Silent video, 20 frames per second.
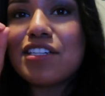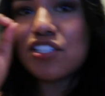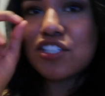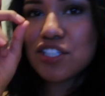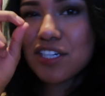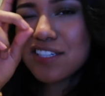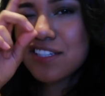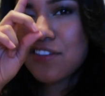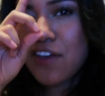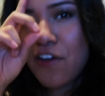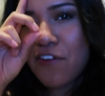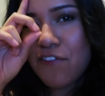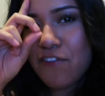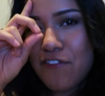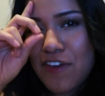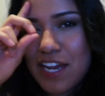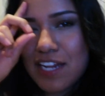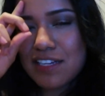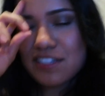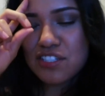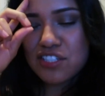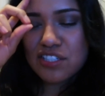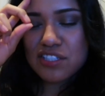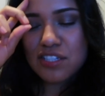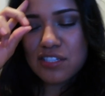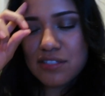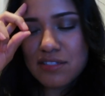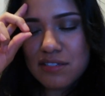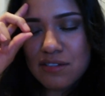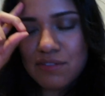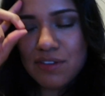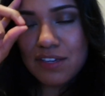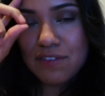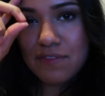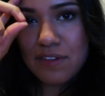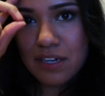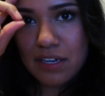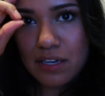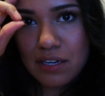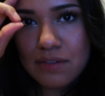I just finished doing a
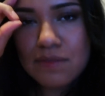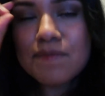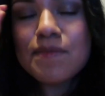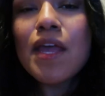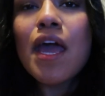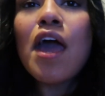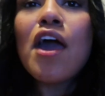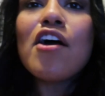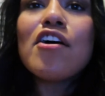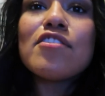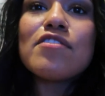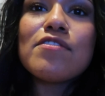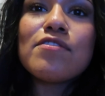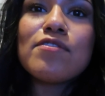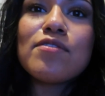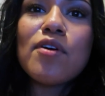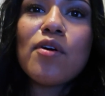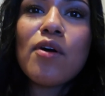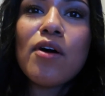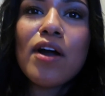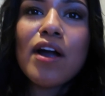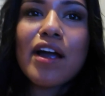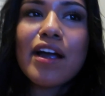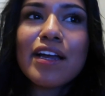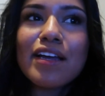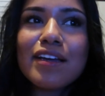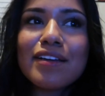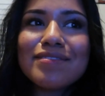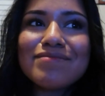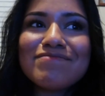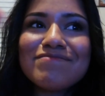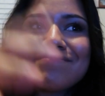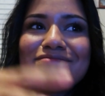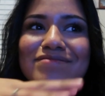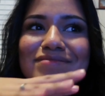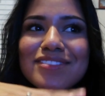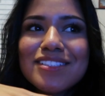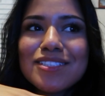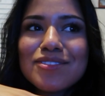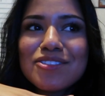video for,
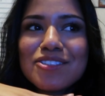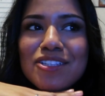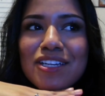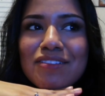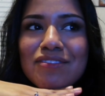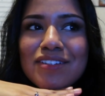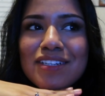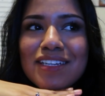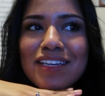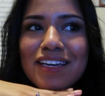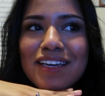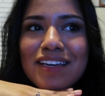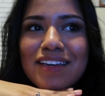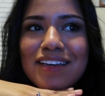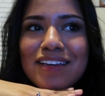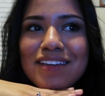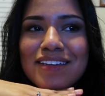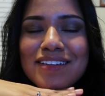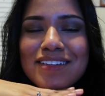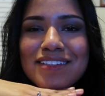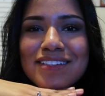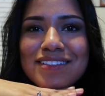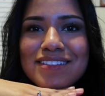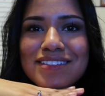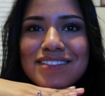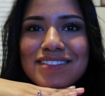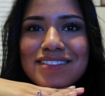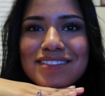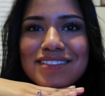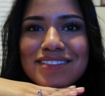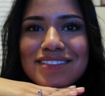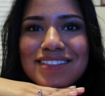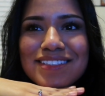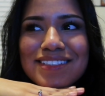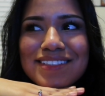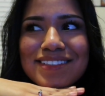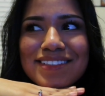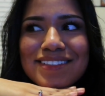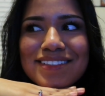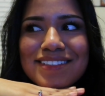you will never guess,
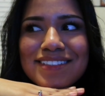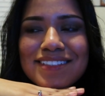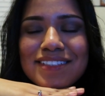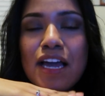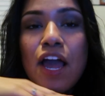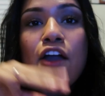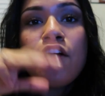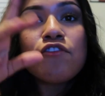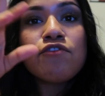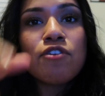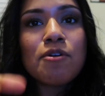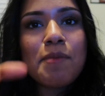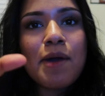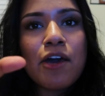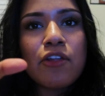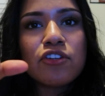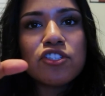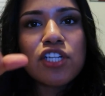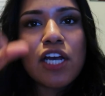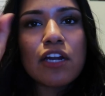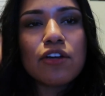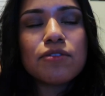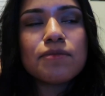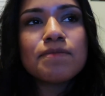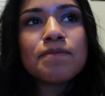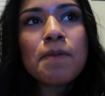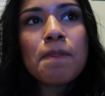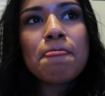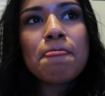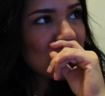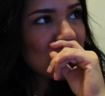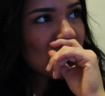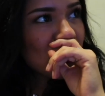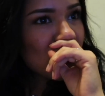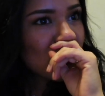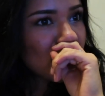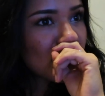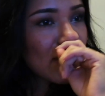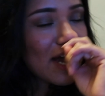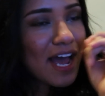for my other channel.
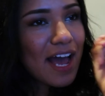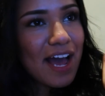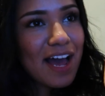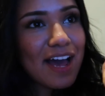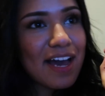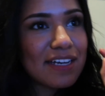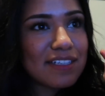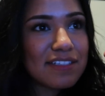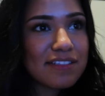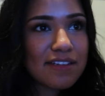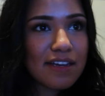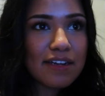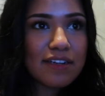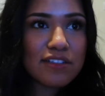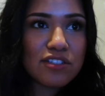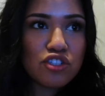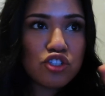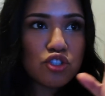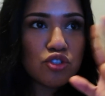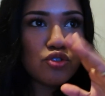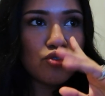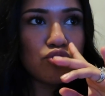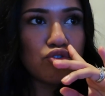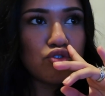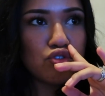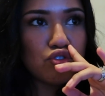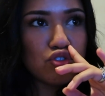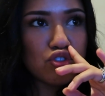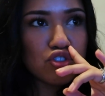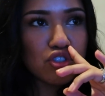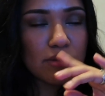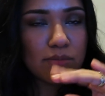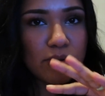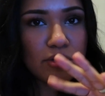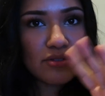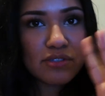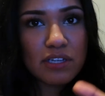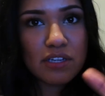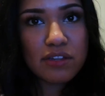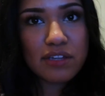So I decided to start
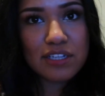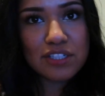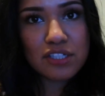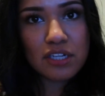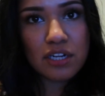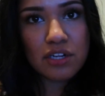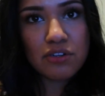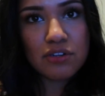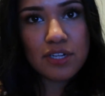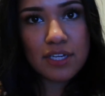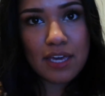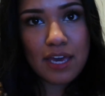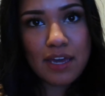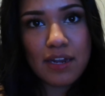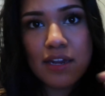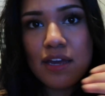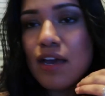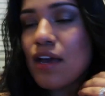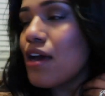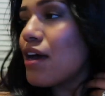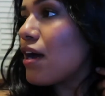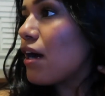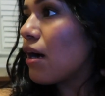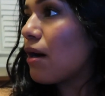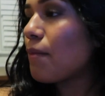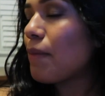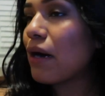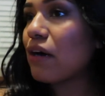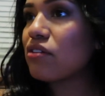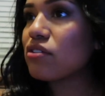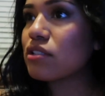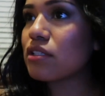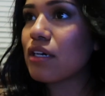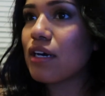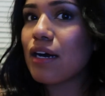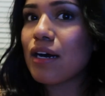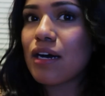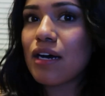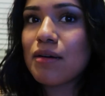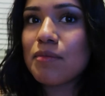posting on that channel again about
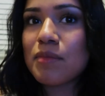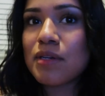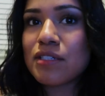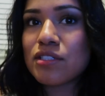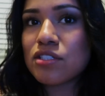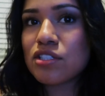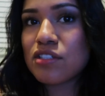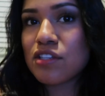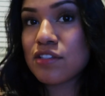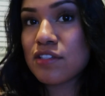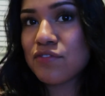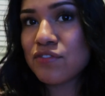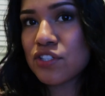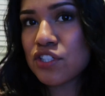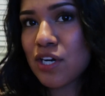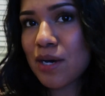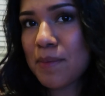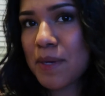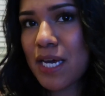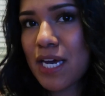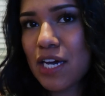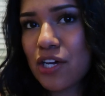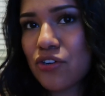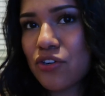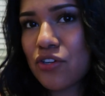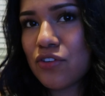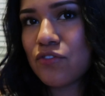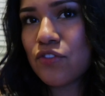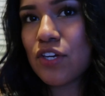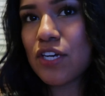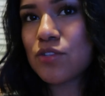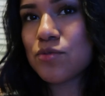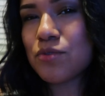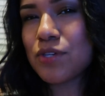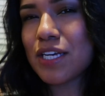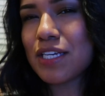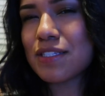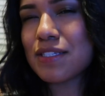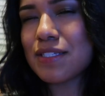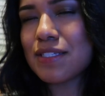just a different topic. I don't know if you guys
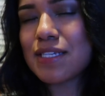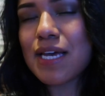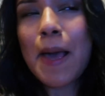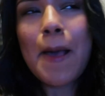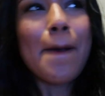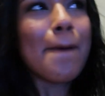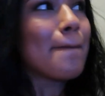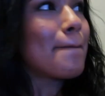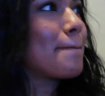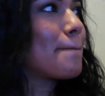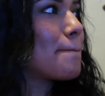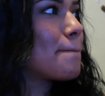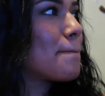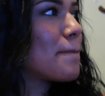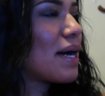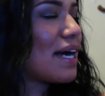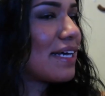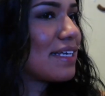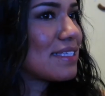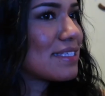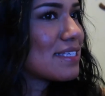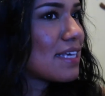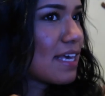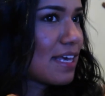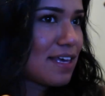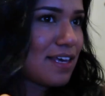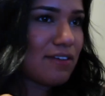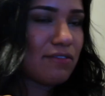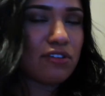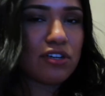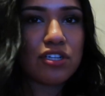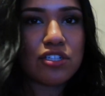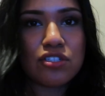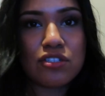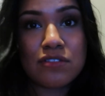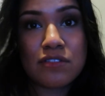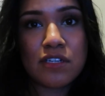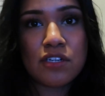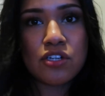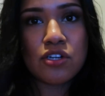will guess it, but if you're
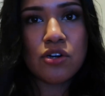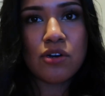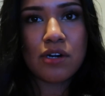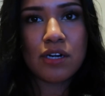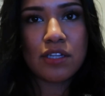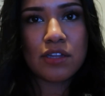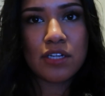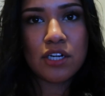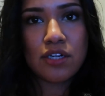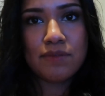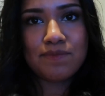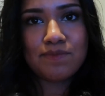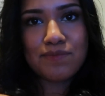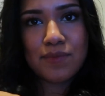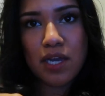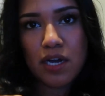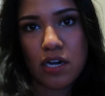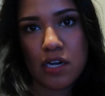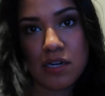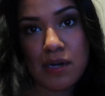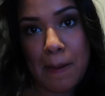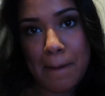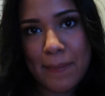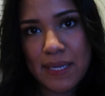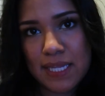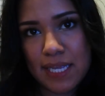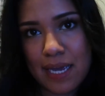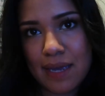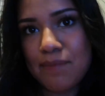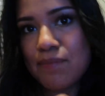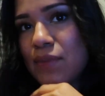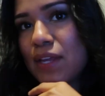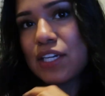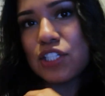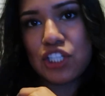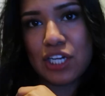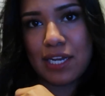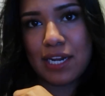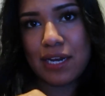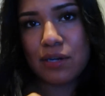interested, go on there on Monday
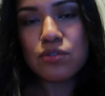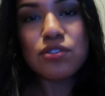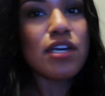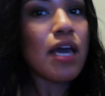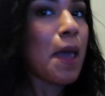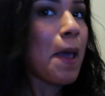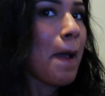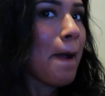and check it out.